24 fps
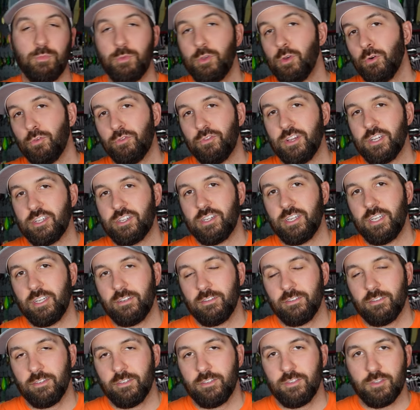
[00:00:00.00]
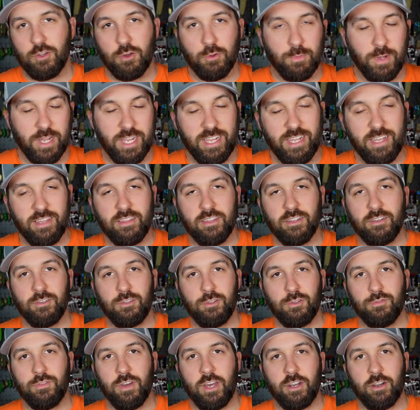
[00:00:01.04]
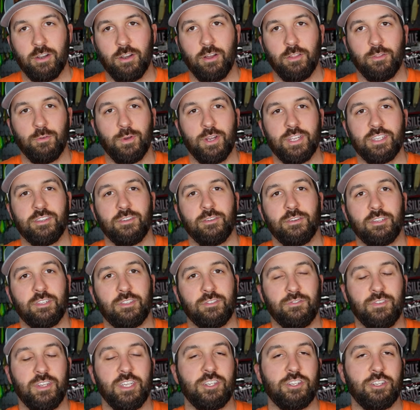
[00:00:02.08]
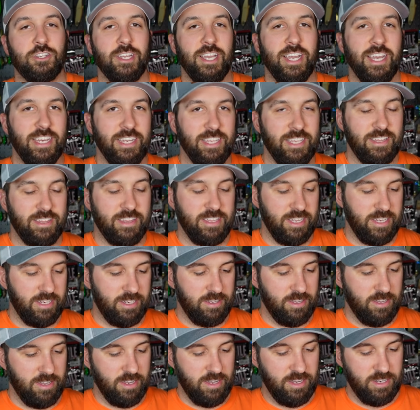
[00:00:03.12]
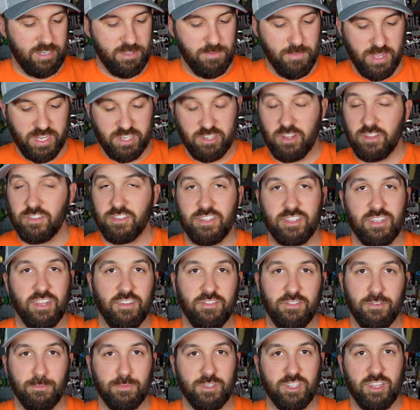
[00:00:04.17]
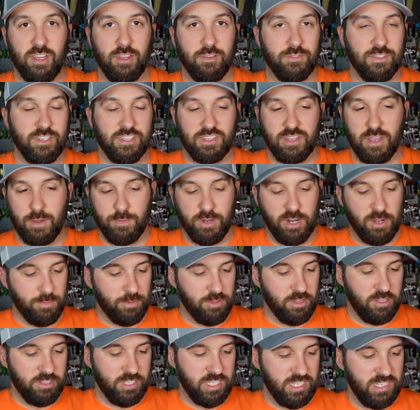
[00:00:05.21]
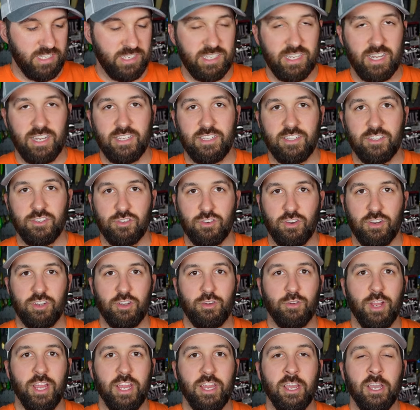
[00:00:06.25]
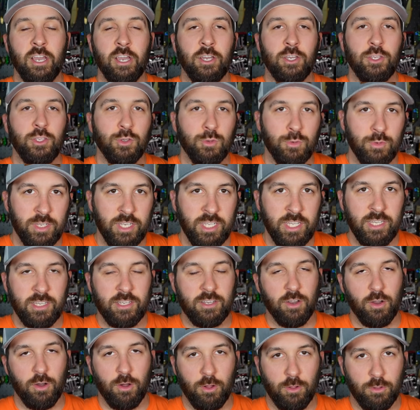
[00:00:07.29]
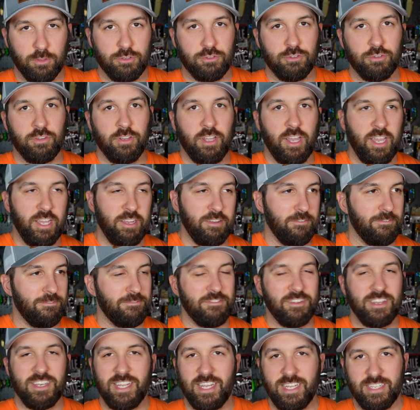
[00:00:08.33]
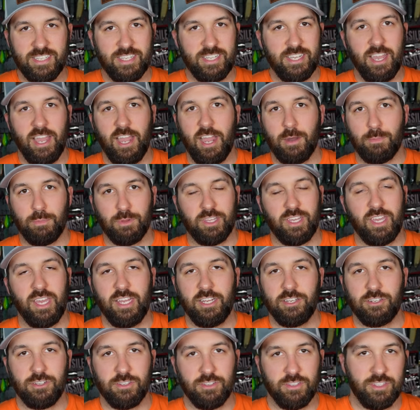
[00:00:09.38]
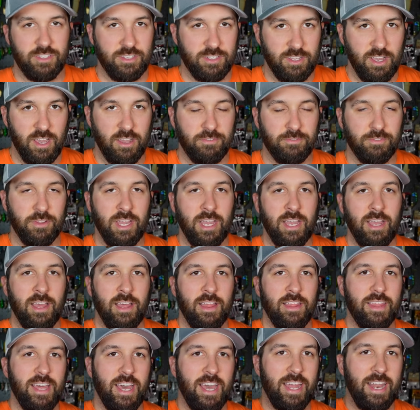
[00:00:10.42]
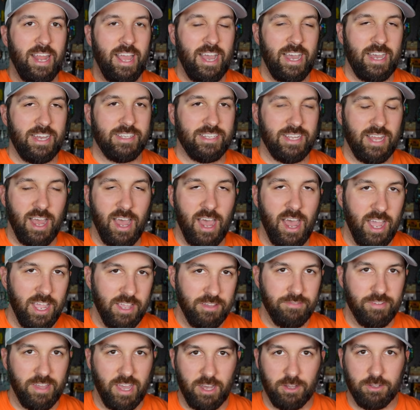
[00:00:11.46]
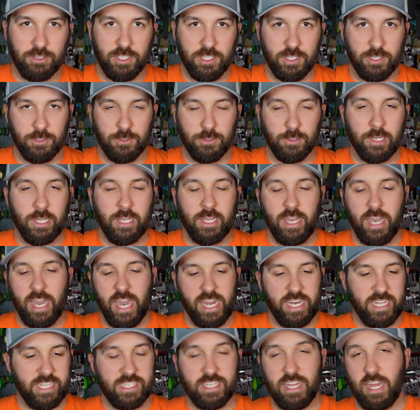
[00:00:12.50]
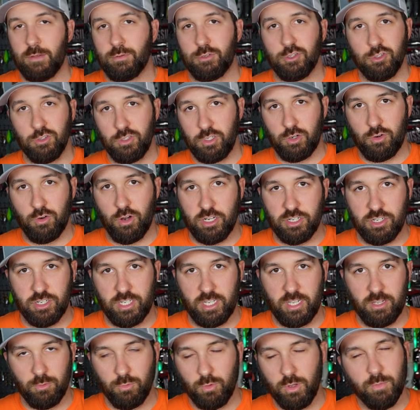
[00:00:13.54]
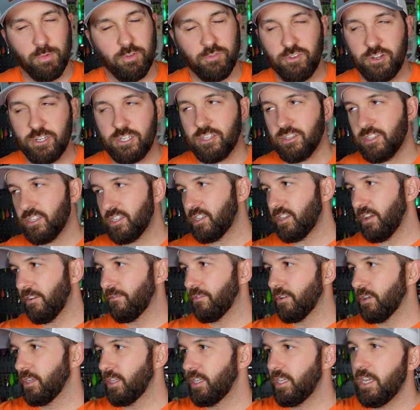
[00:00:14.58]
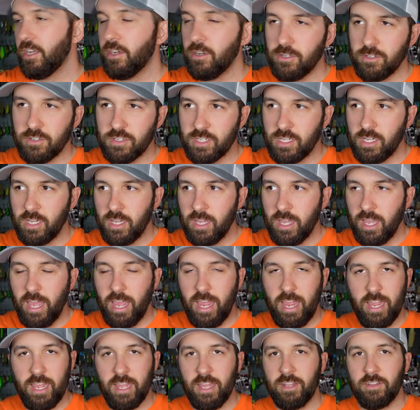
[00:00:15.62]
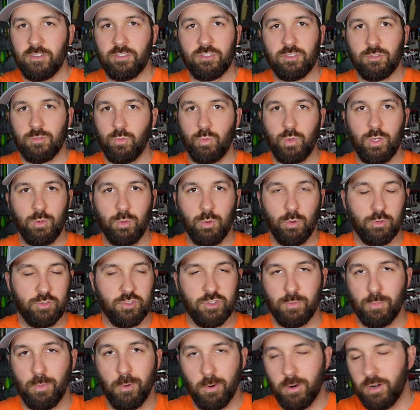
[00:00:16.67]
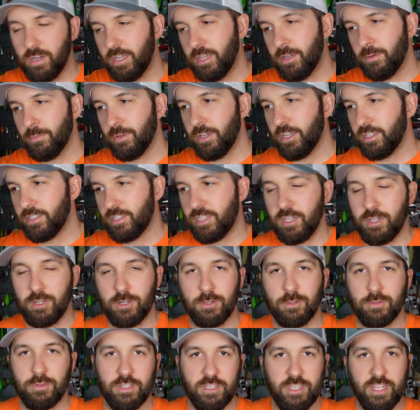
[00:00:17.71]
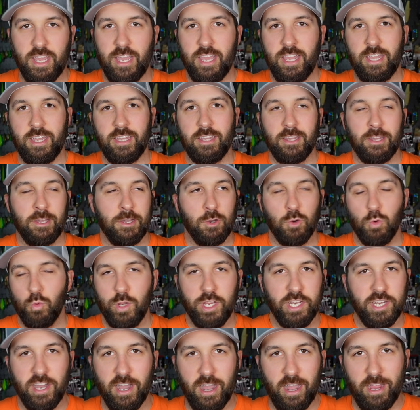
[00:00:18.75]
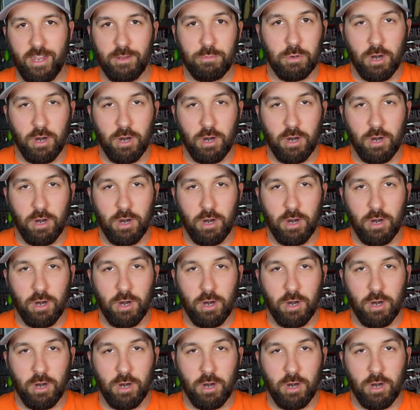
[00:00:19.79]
Mule Fishing is owned by Ethan Duvetter, otherwise known as Fish Anything. And he makes all this stuff himself. He's coming up with all these designs. He's trying to create unique, ultralight, finessey application stuff that has high value, and he's absolutely crushing it. We've been fishing this stuff for years, and we will support him until the day we die,